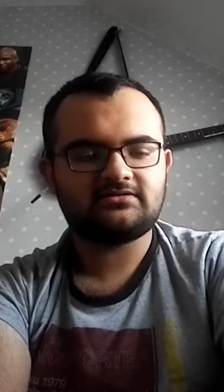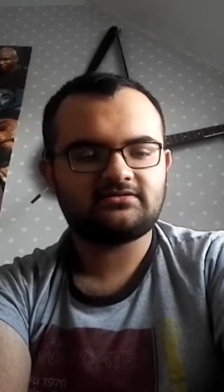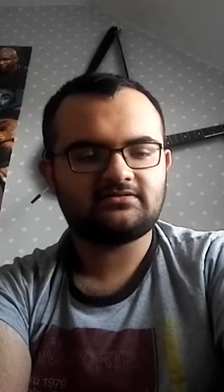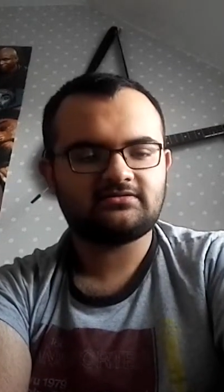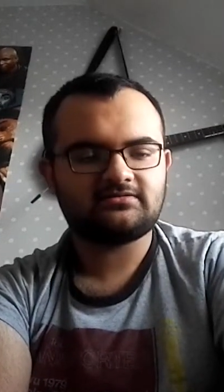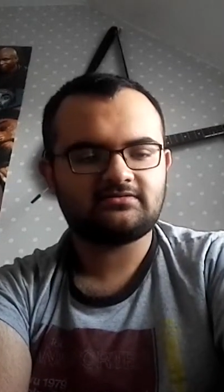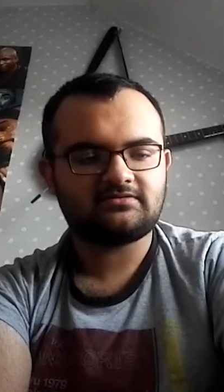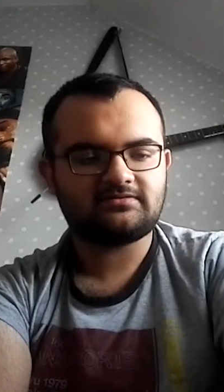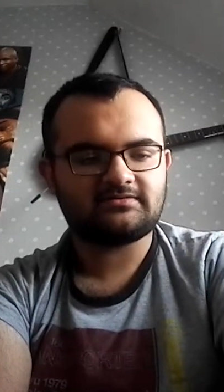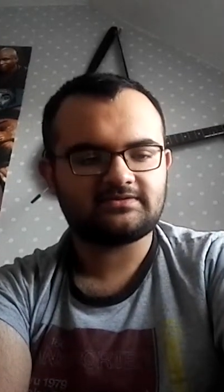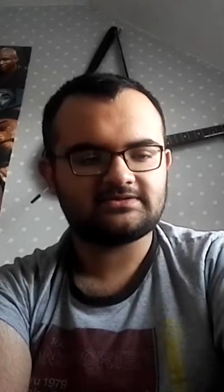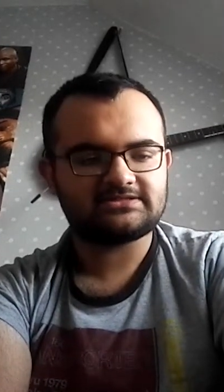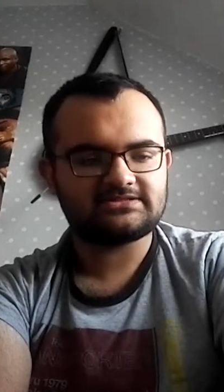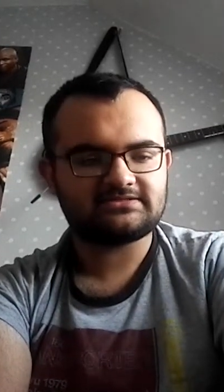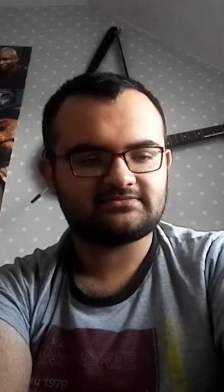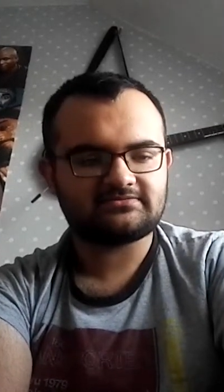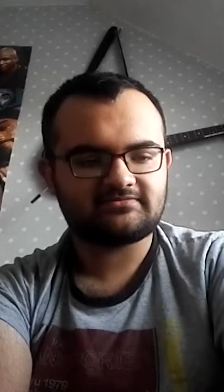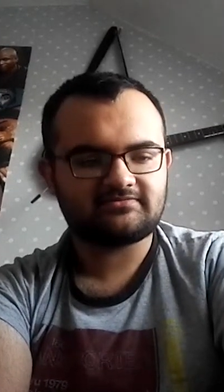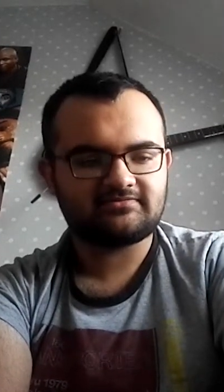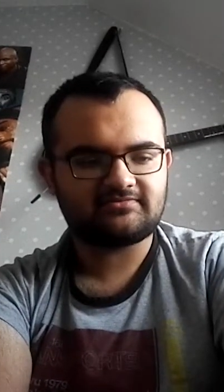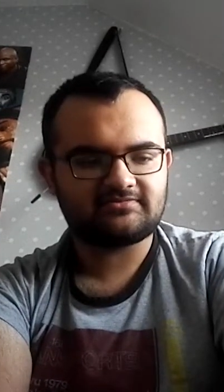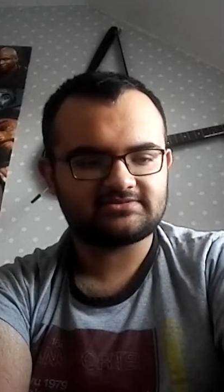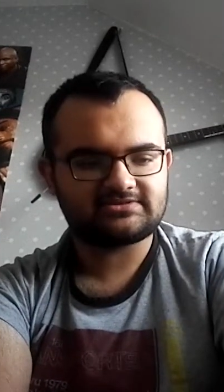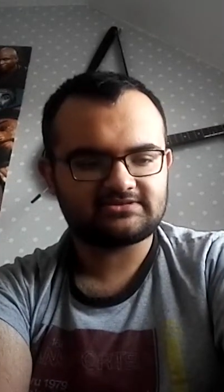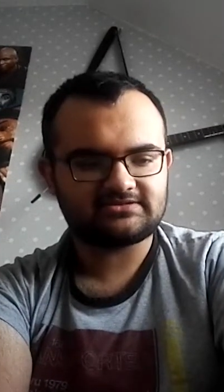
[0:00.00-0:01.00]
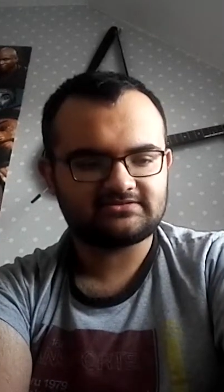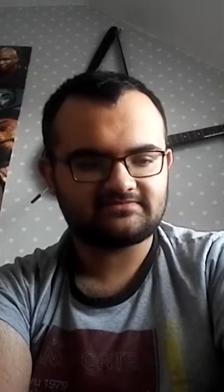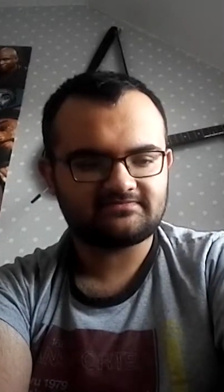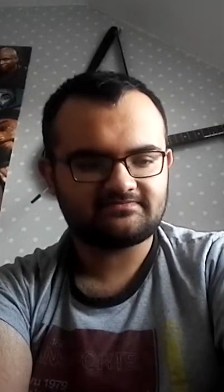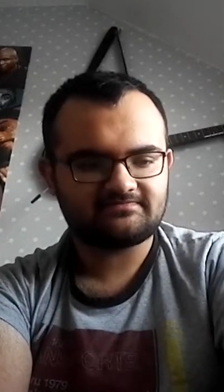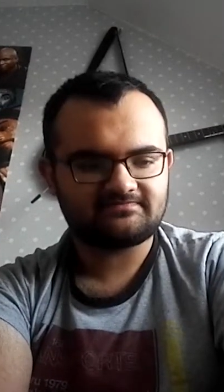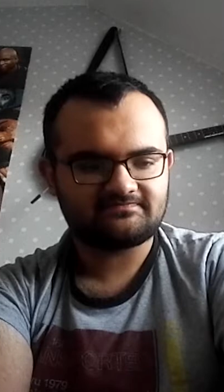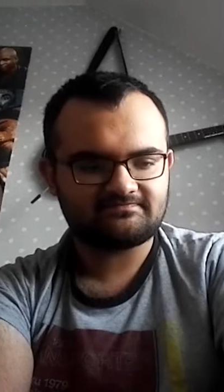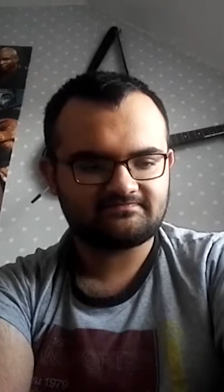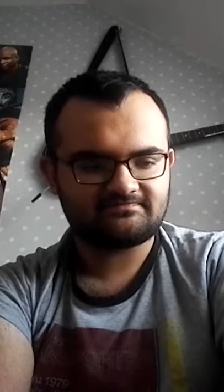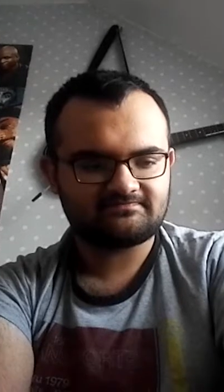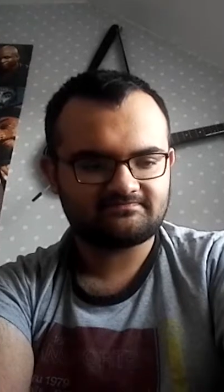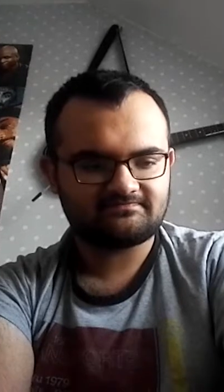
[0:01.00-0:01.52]
What was it?
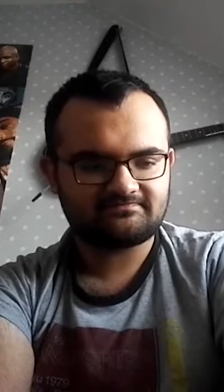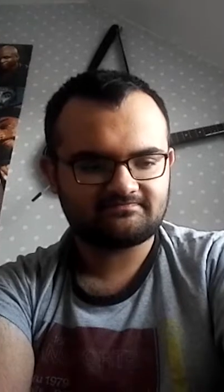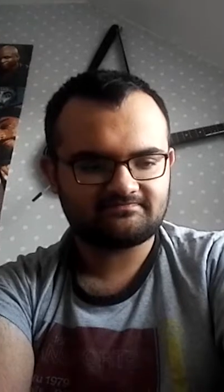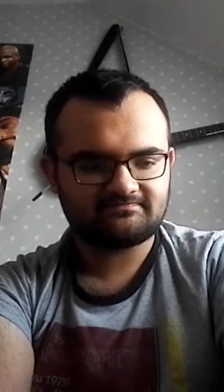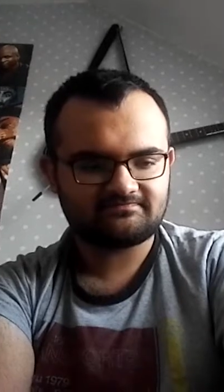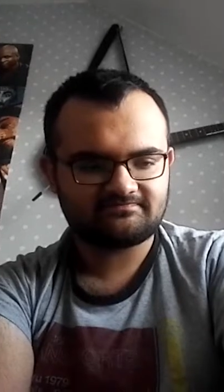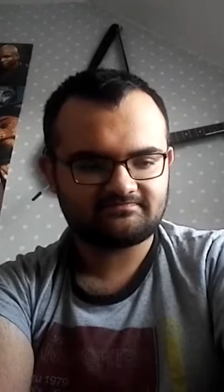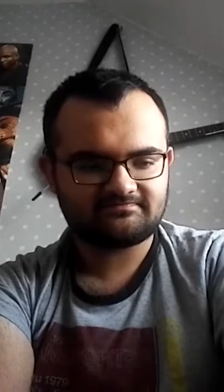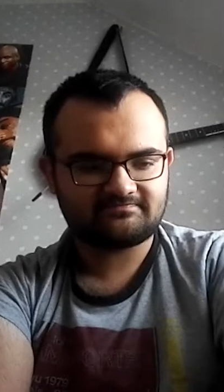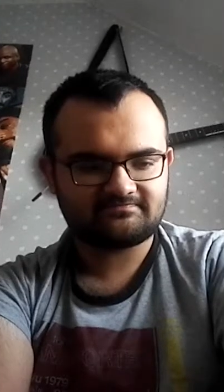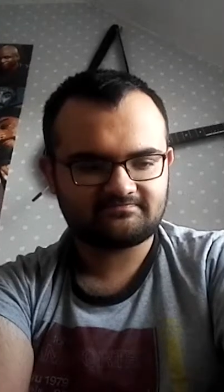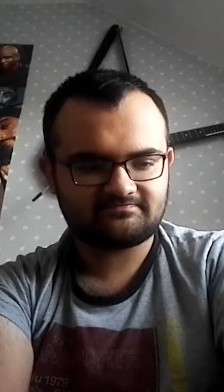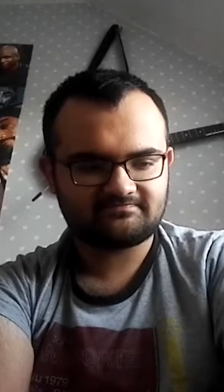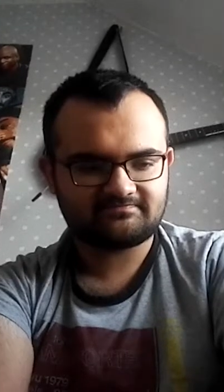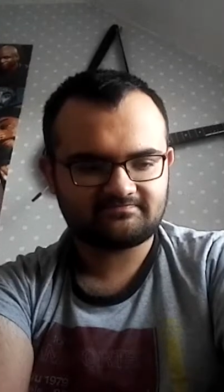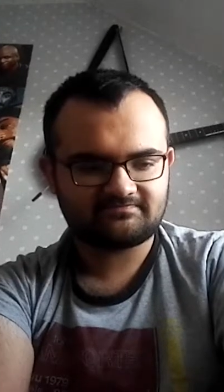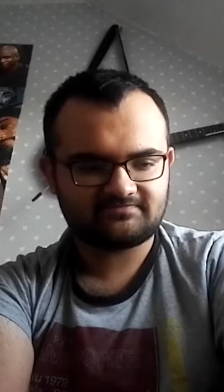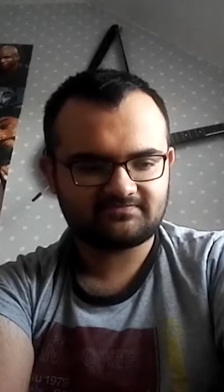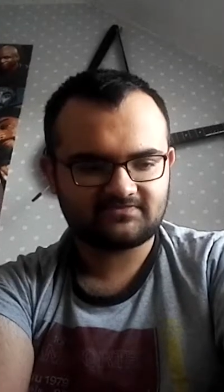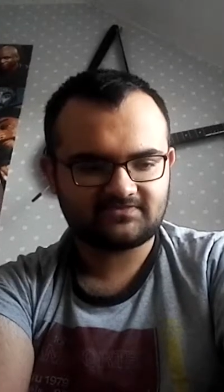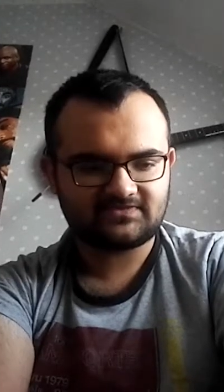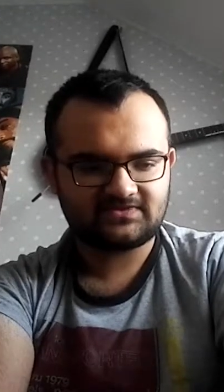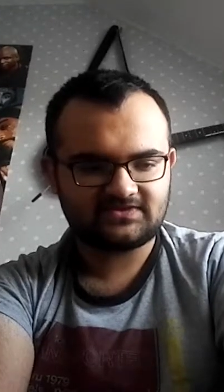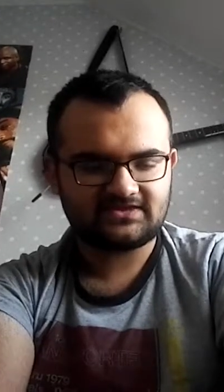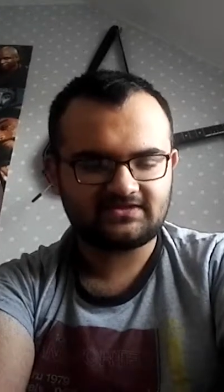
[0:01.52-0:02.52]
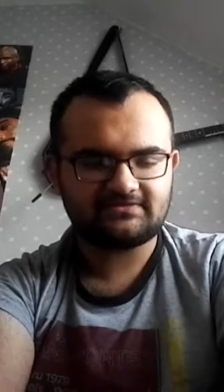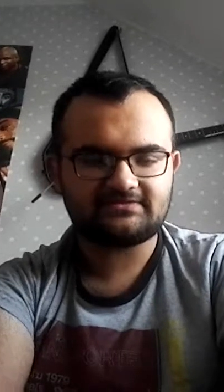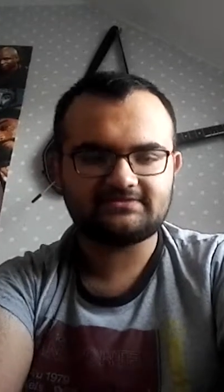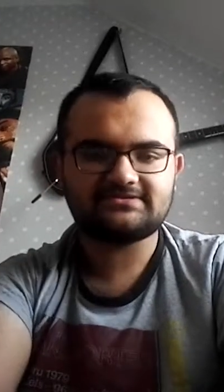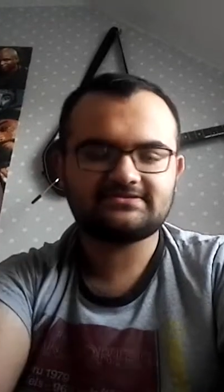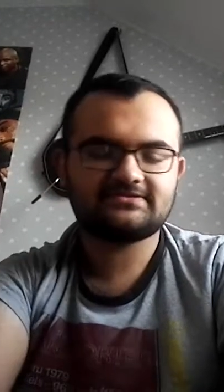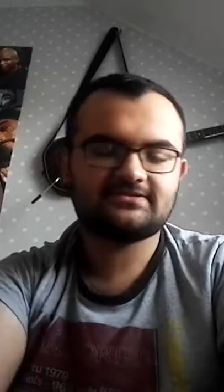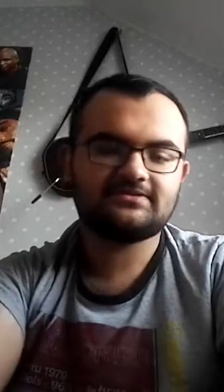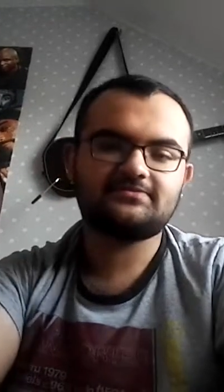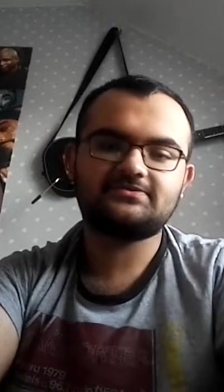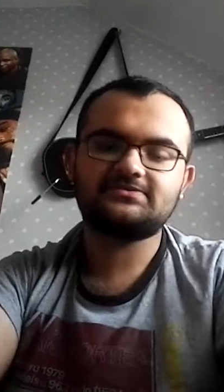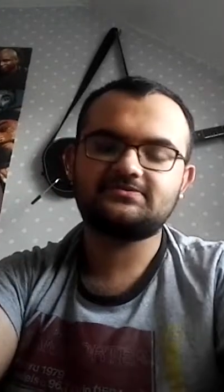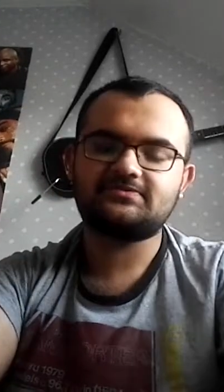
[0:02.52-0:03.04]
There
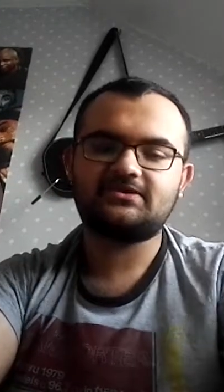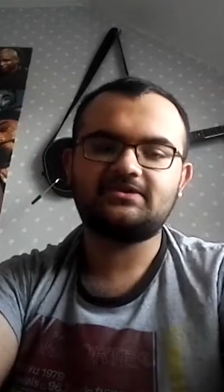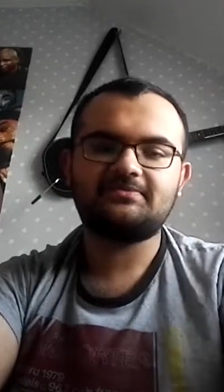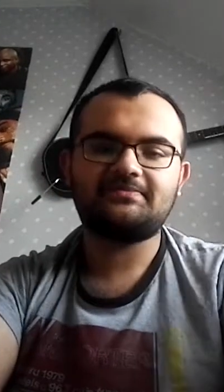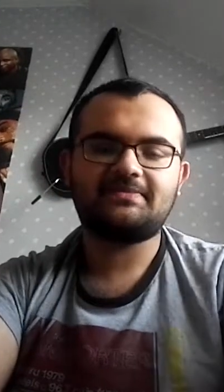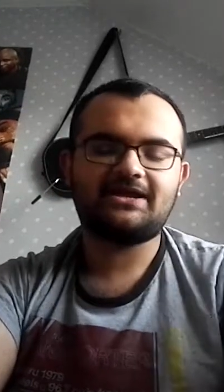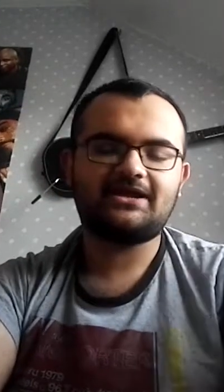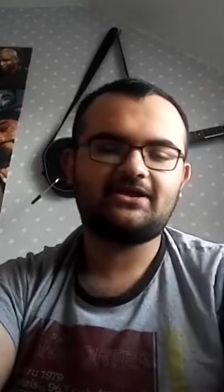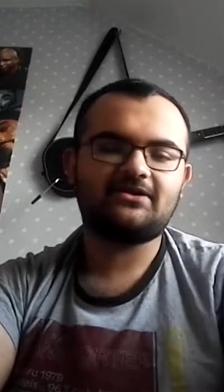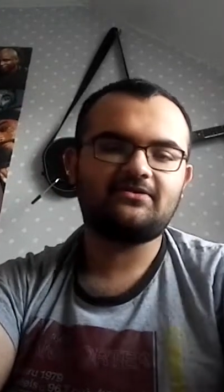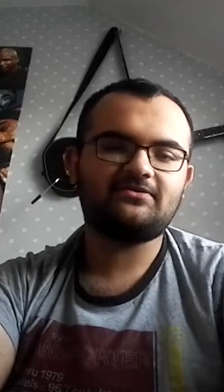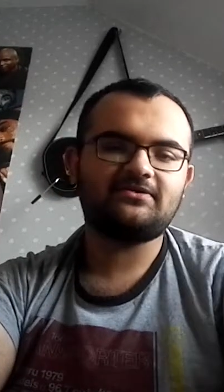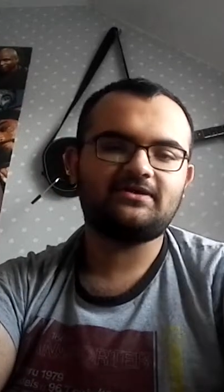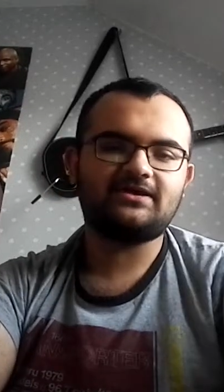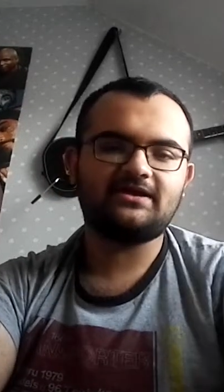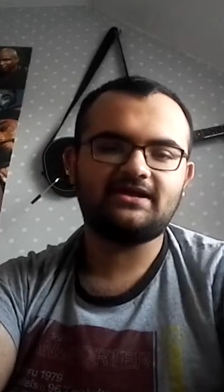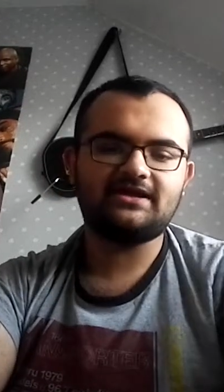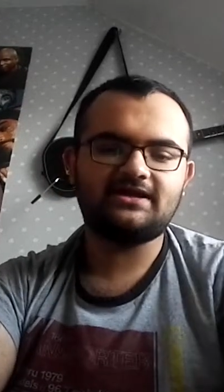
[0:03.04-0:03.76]
was one about